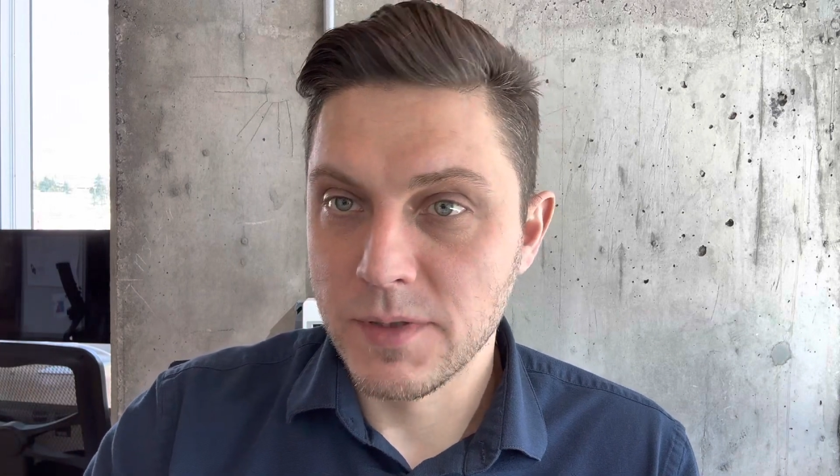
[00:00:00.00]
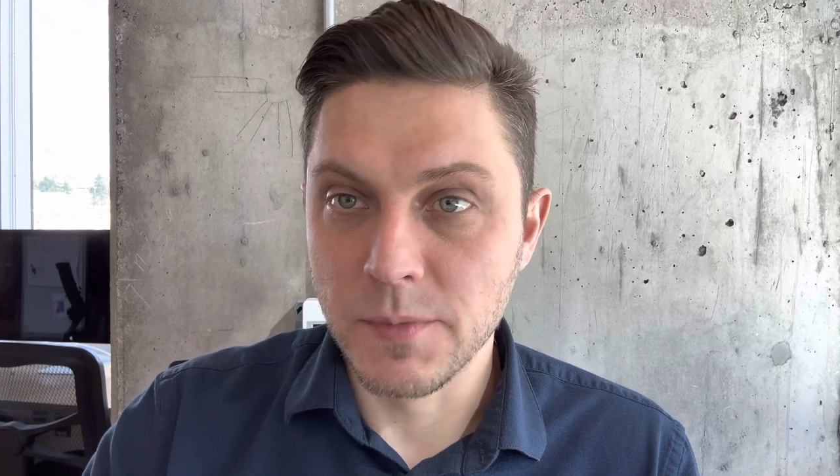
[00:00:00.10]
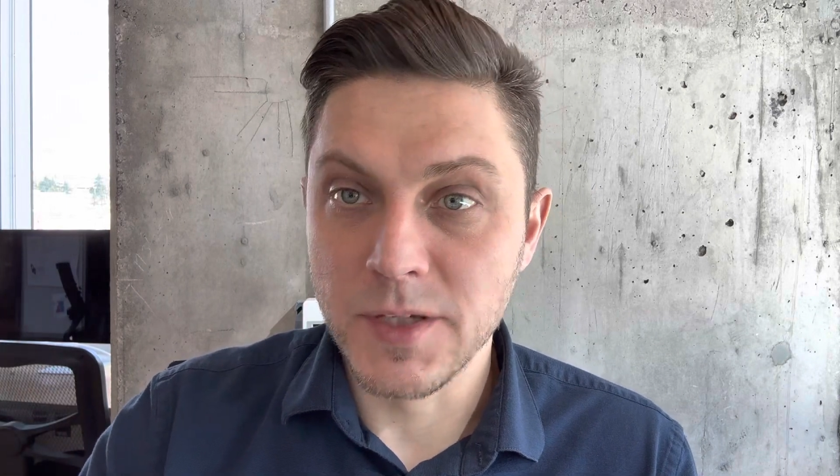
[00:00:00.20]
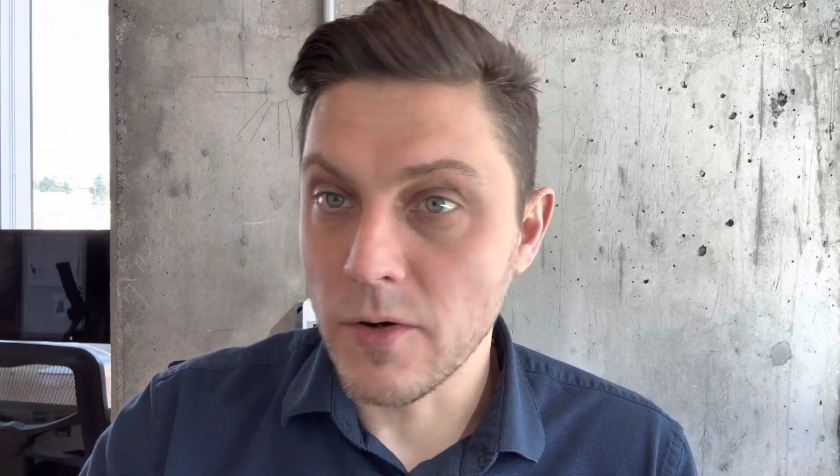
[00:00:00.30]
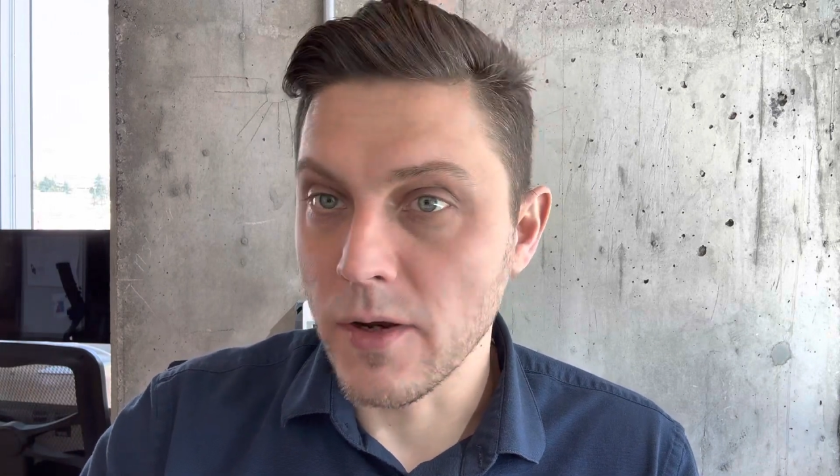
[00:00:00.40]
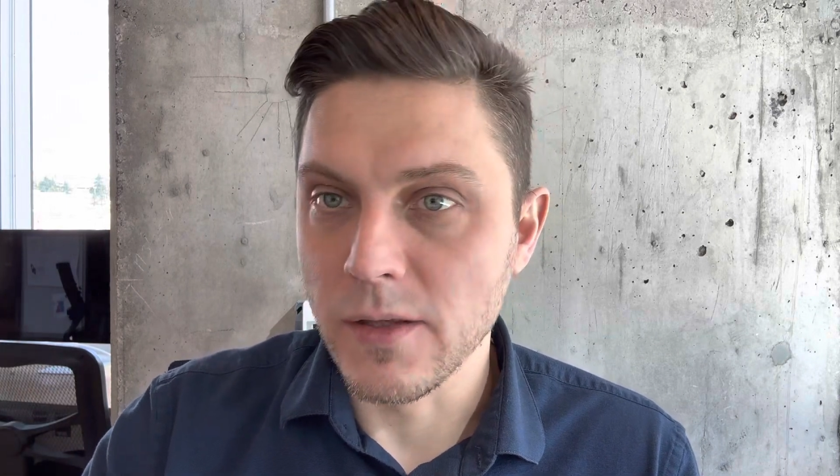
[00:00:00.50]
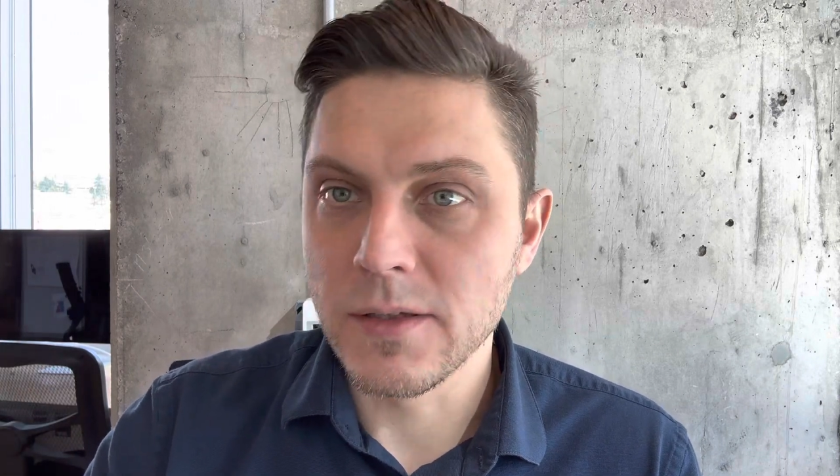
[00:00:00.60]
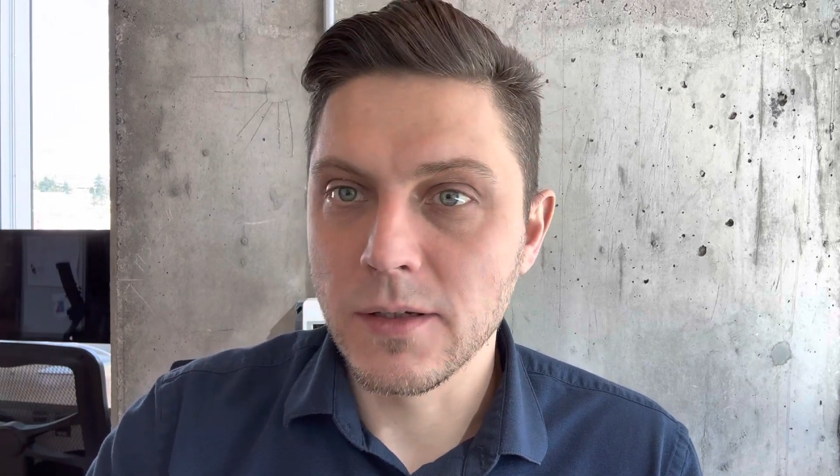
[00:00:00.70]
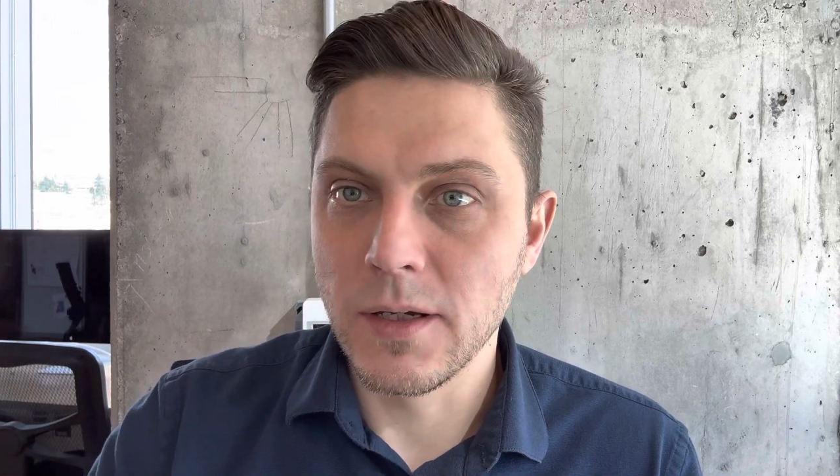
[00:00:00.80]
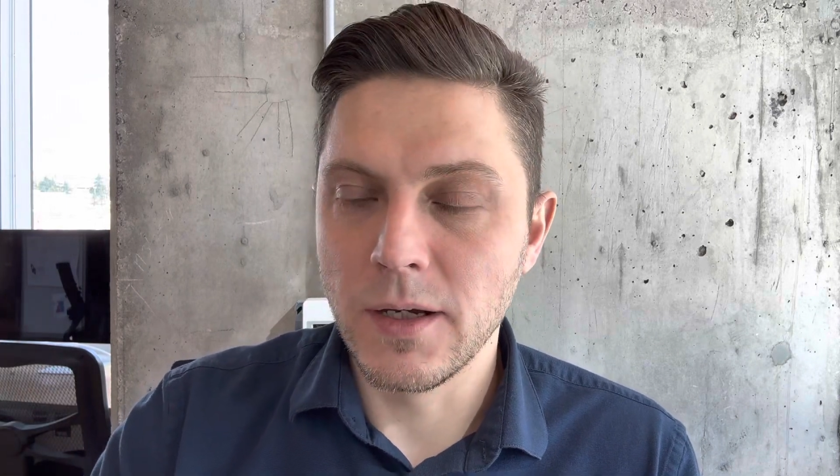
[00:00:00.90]
some
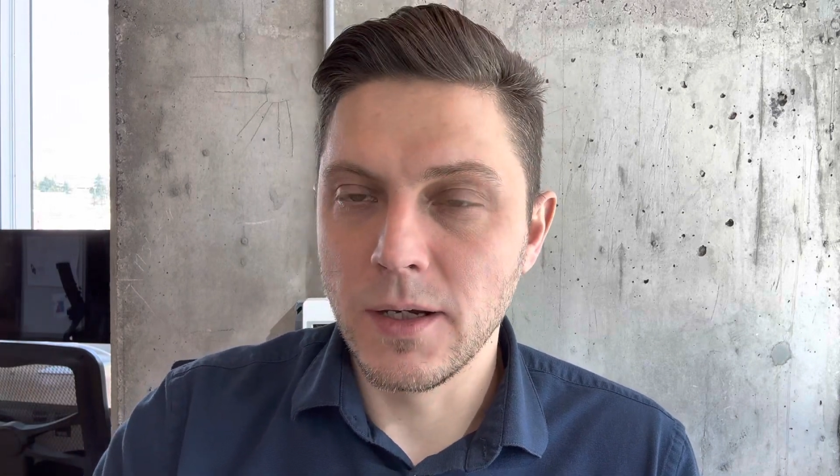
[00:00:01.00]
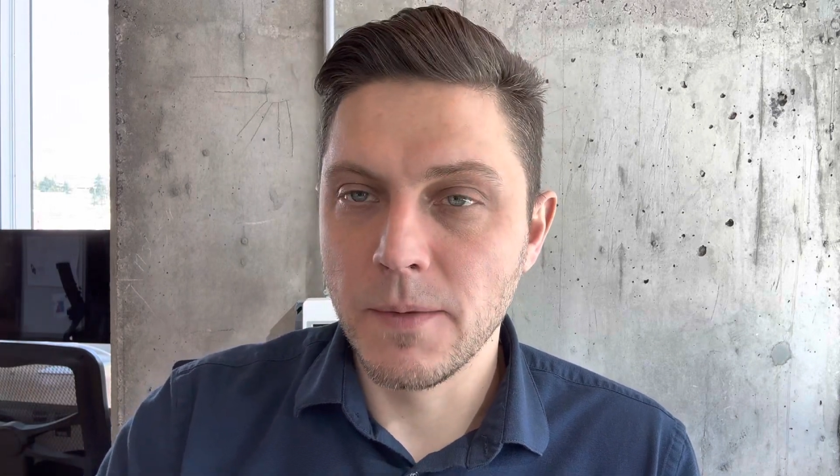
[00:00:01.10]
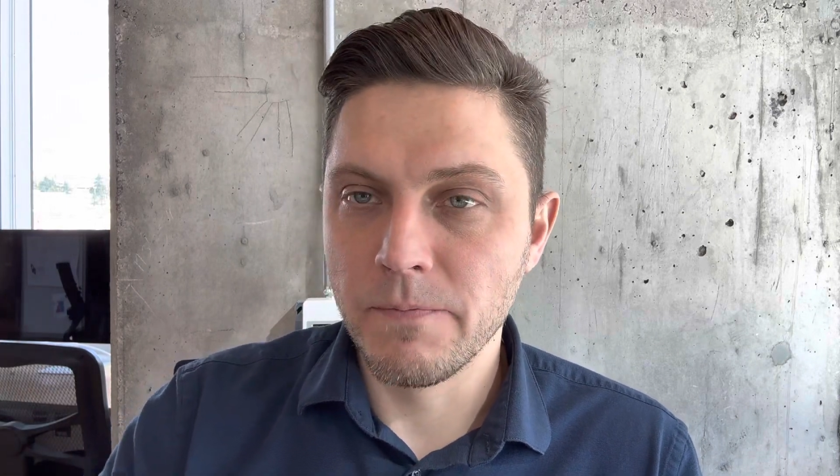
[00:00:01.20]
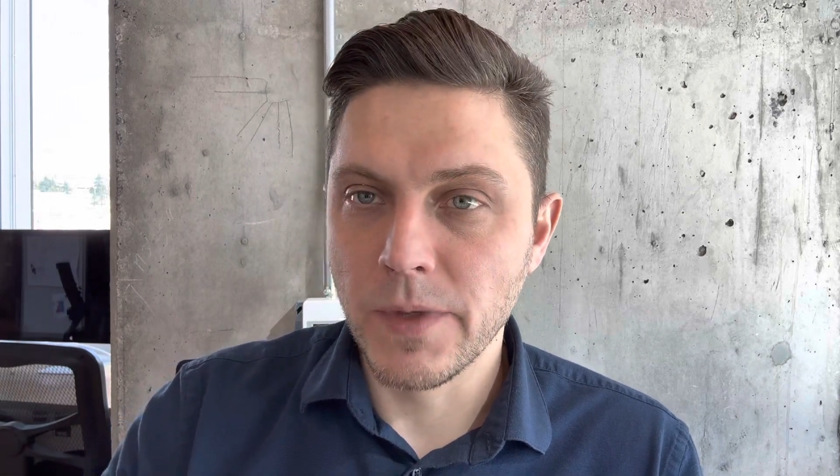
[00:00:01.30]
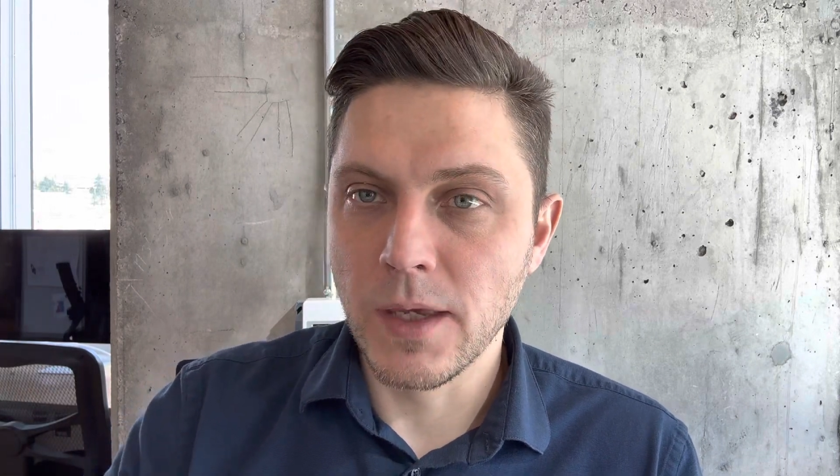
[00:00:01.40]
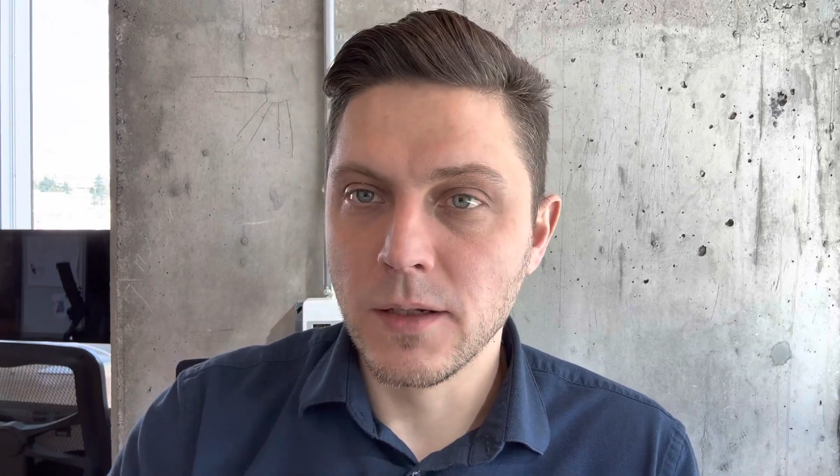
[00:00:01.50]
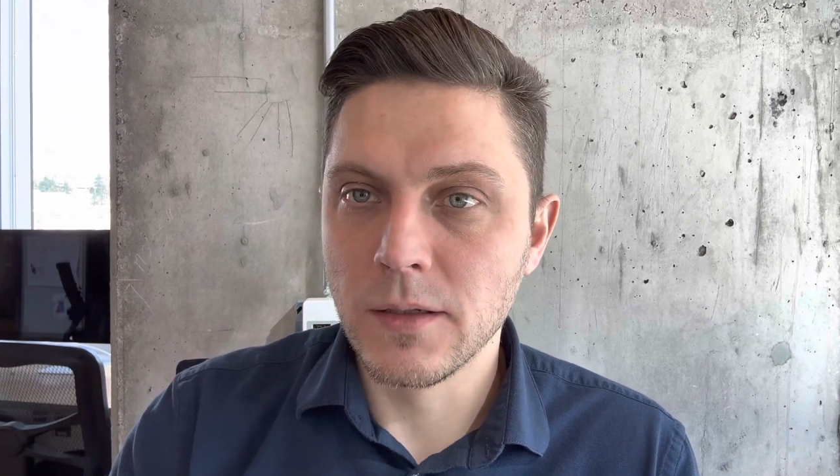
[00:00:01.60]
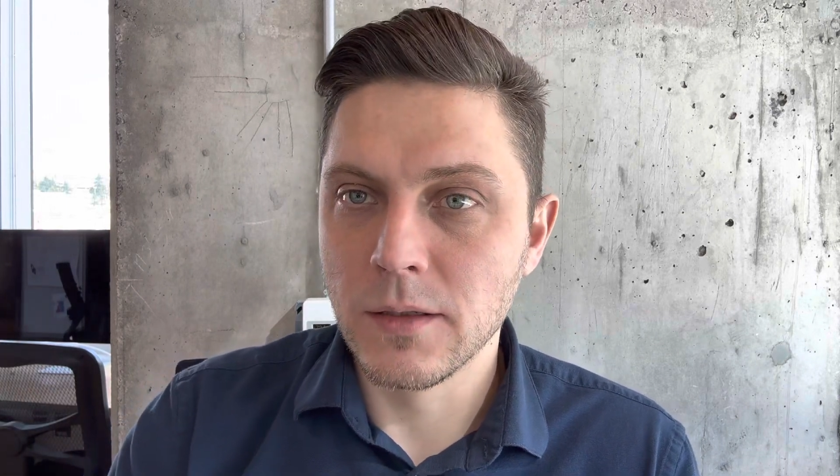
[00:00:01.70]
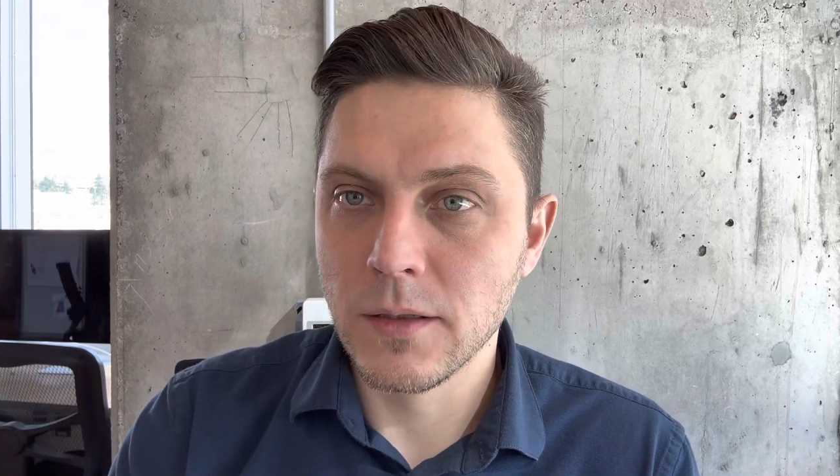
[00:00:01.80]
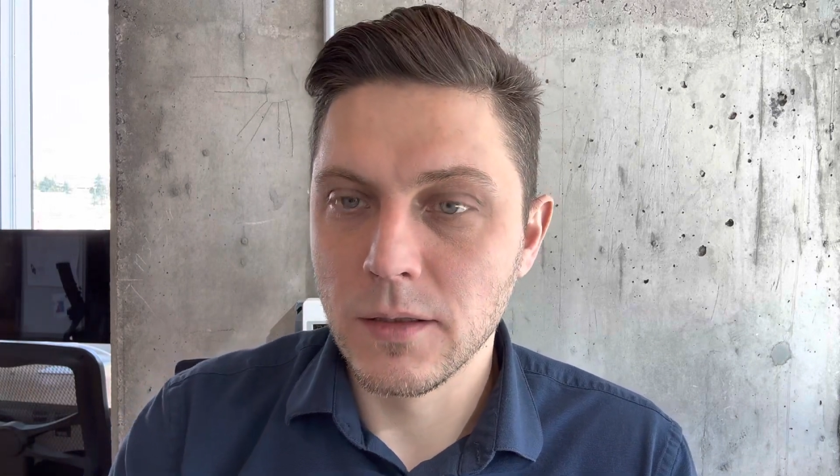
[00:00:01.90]
Syrians
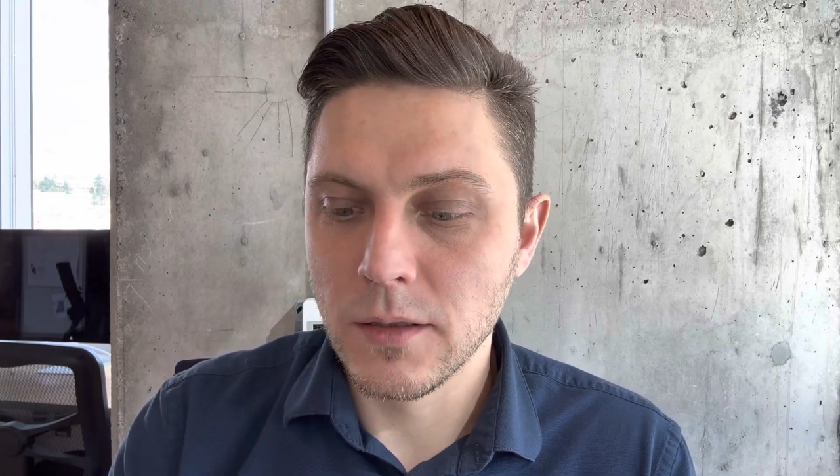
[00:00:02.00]
in